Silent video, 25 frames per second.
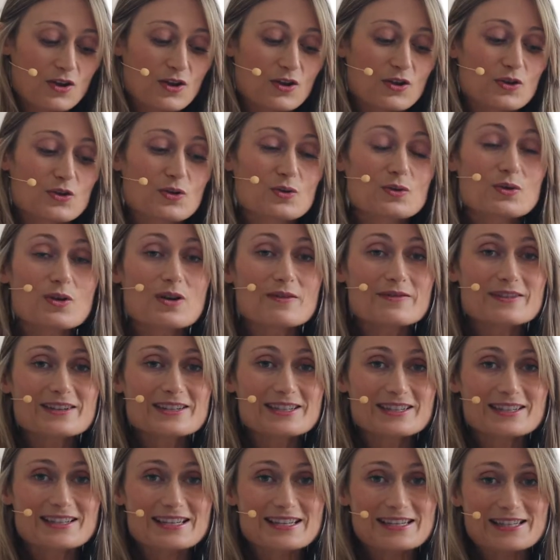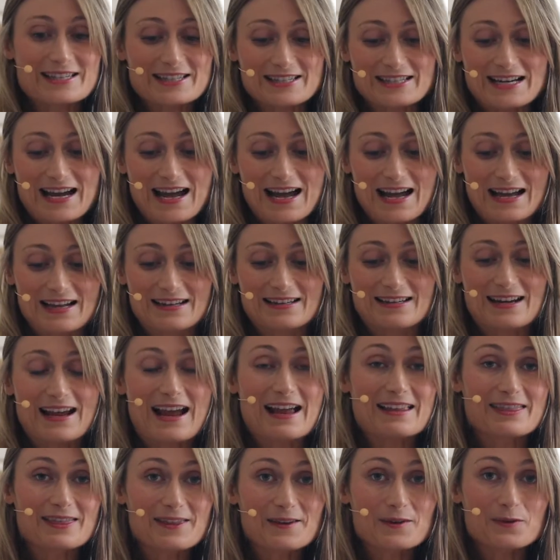You'll obviously start
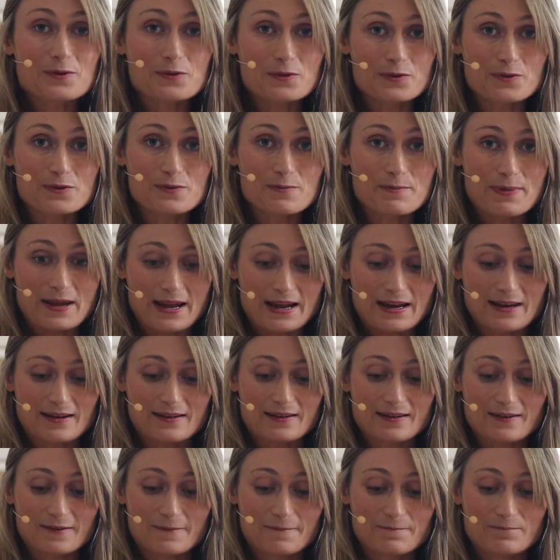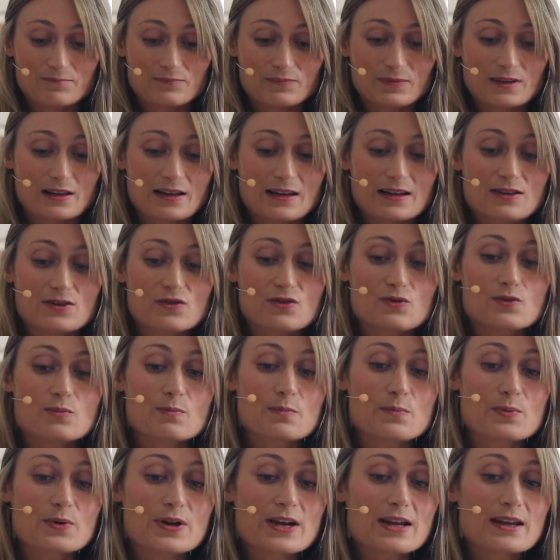at the guru bead, and you'll
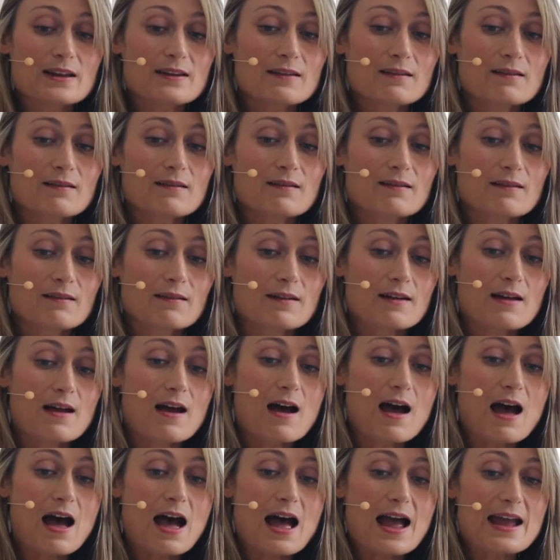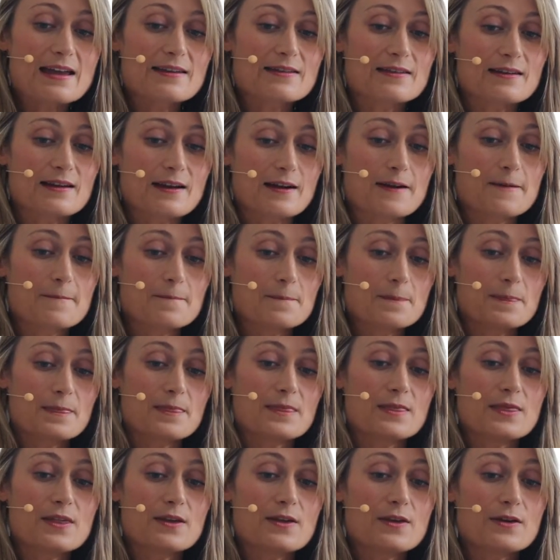bring either
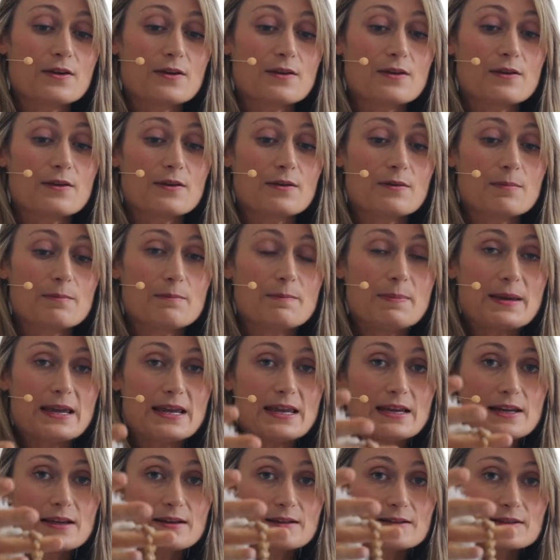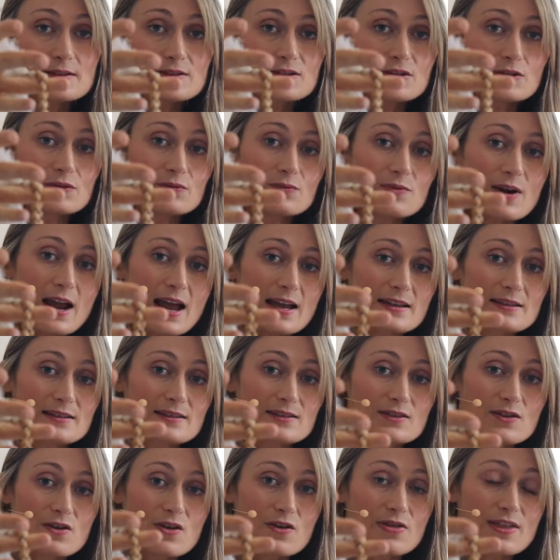the bead to
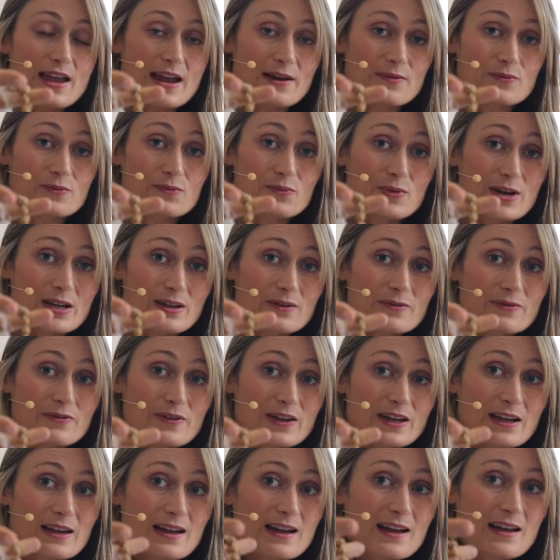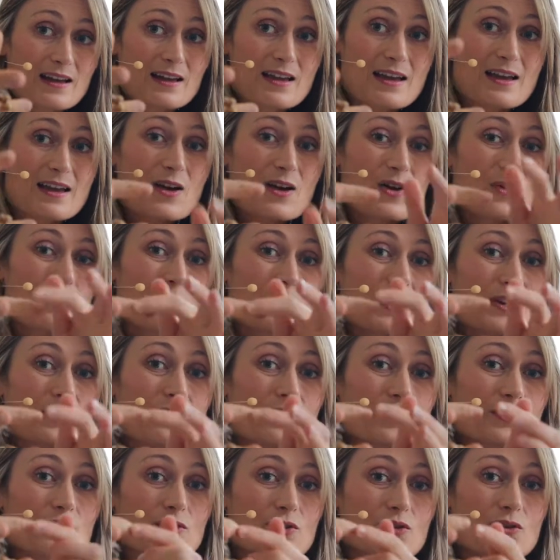rest on that ring finger. We
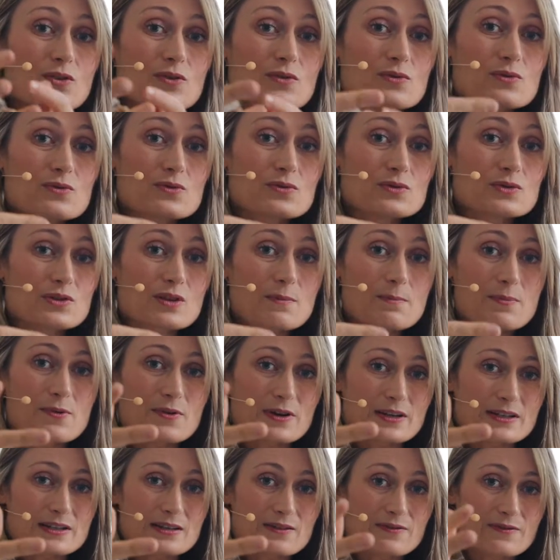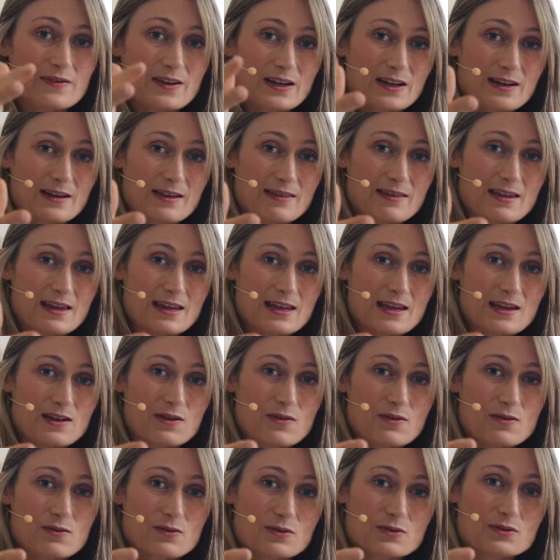don't use the pointer finger, the
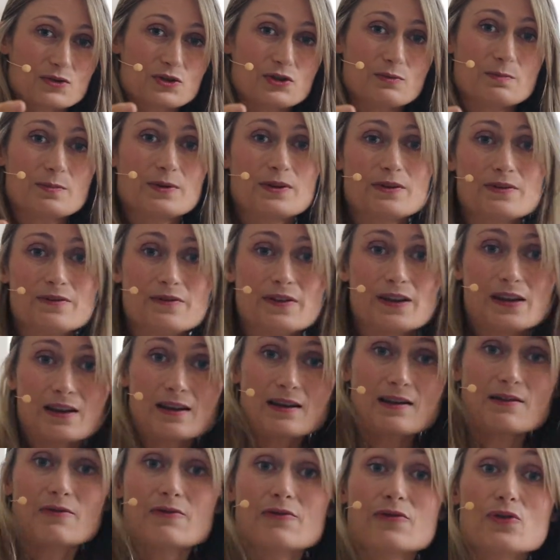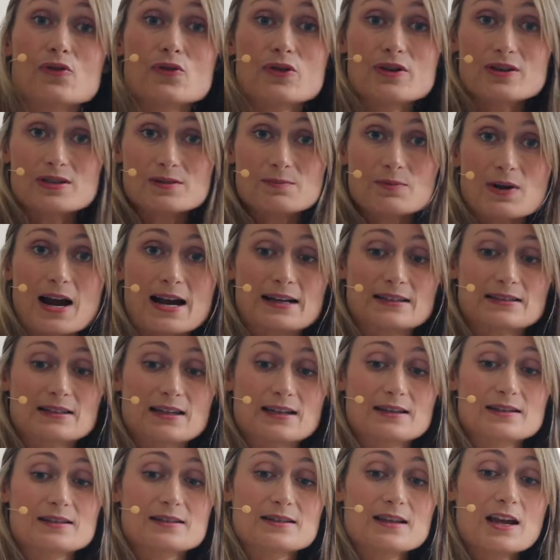ego or Jupiter finger, for this
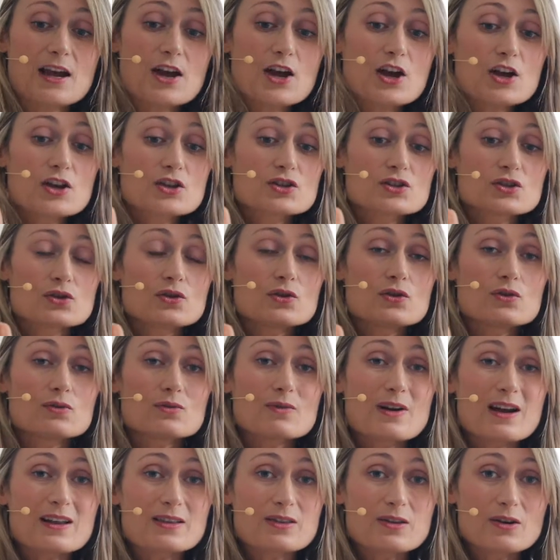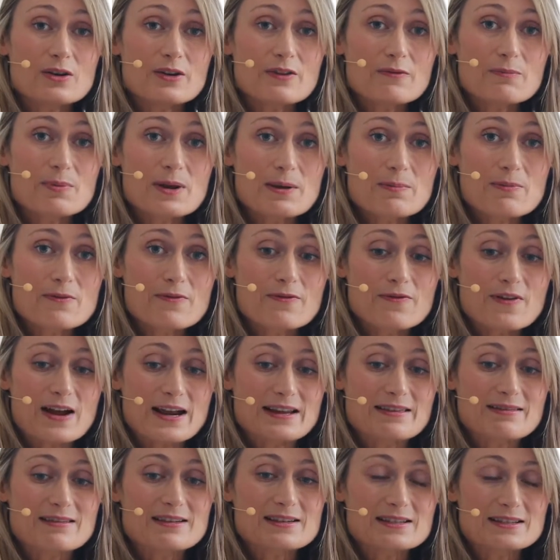practice. So a lot of people
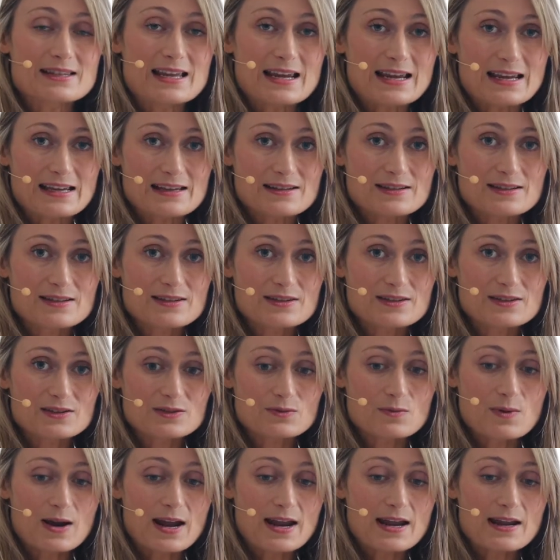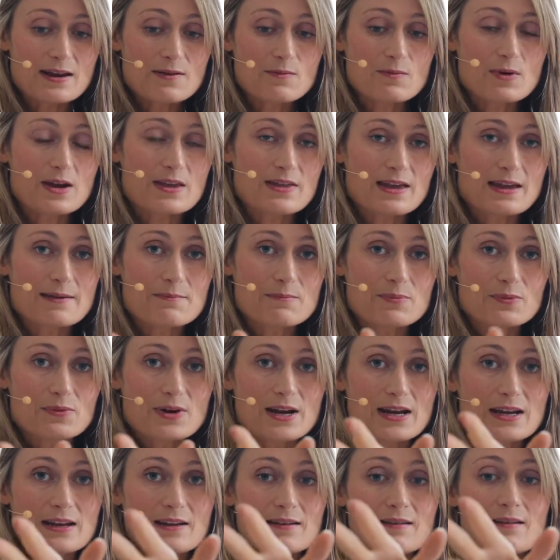find this the easiest way, where they
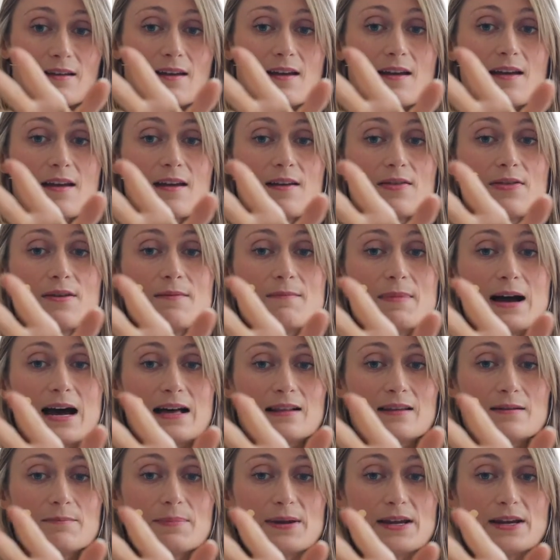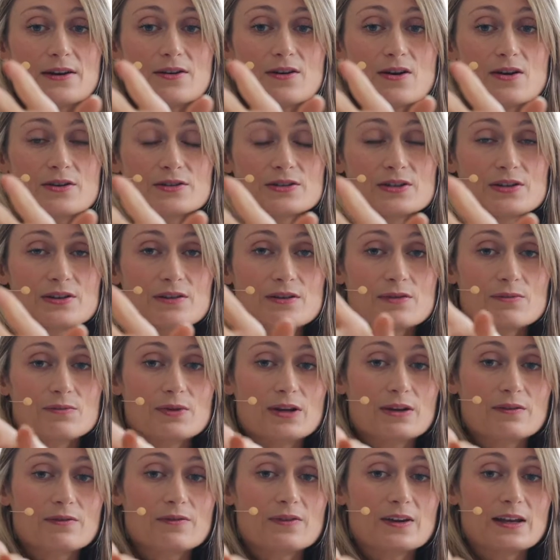bring the mala bead onto the
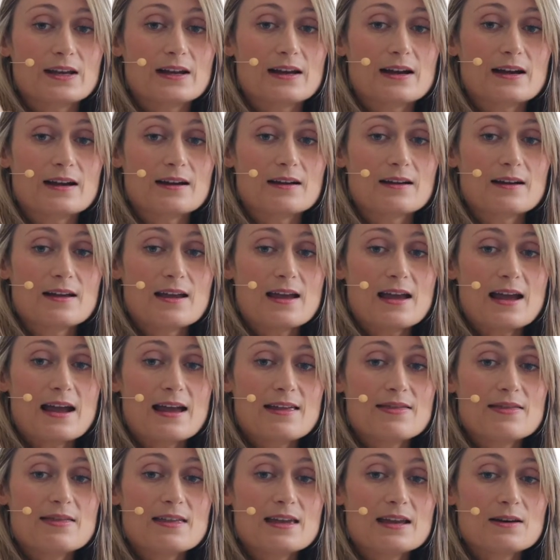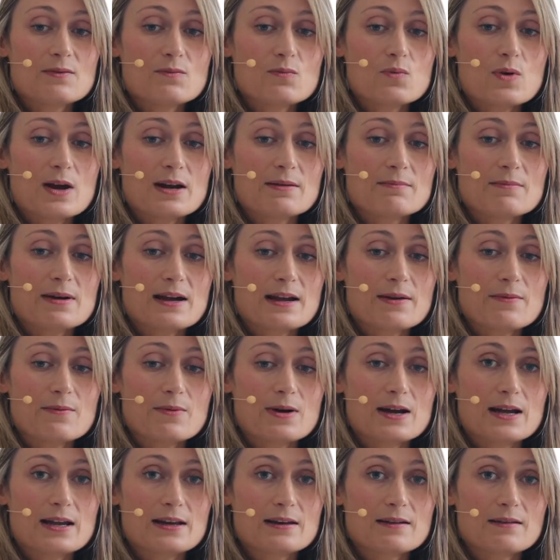ring finger, and then one by
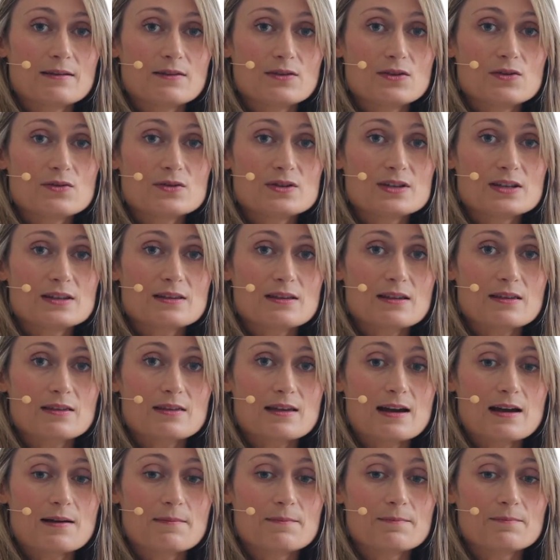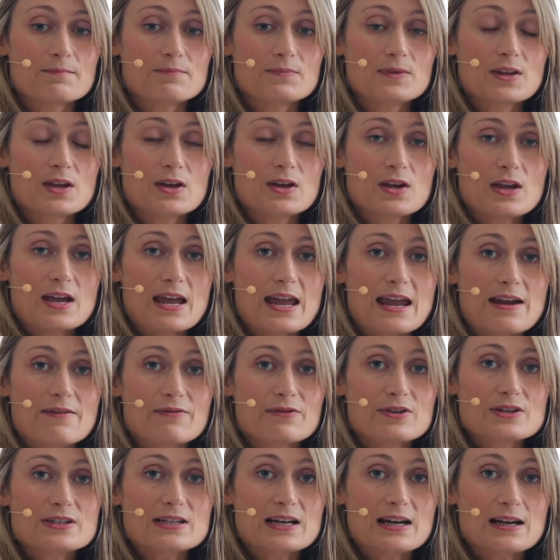one, using the thumb,
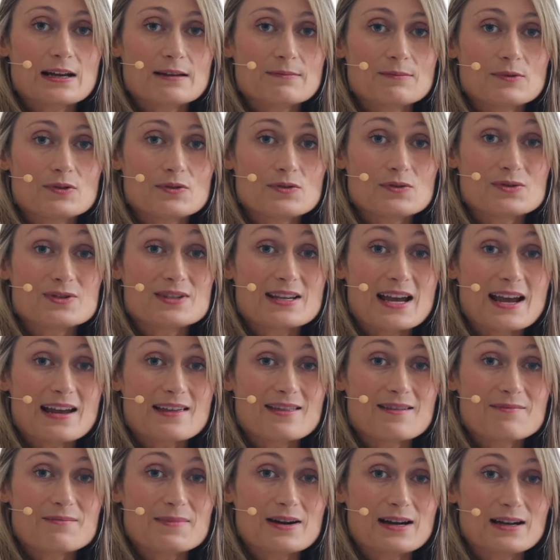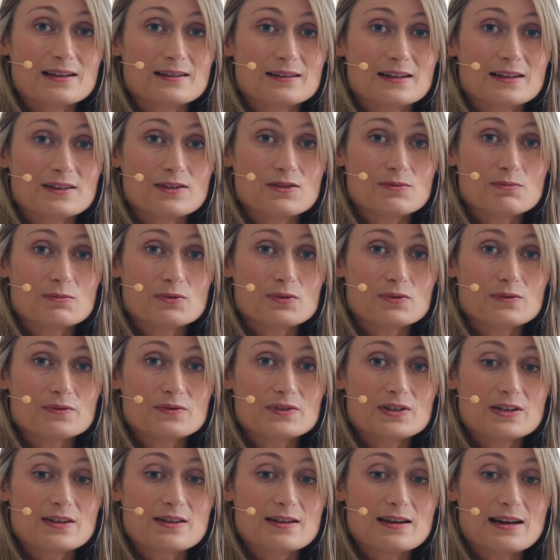every time you say the mala, you
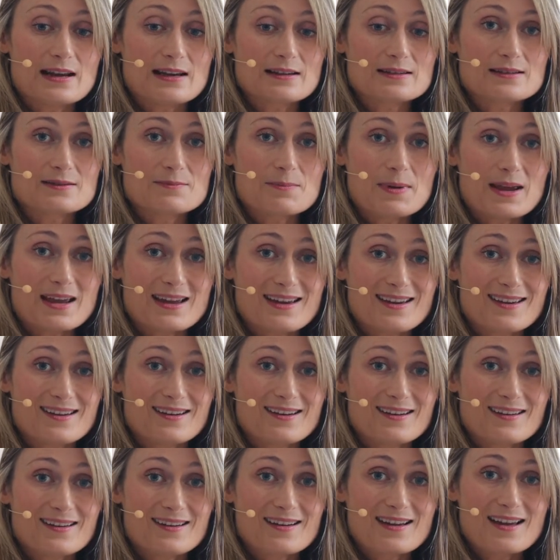move to the next bead.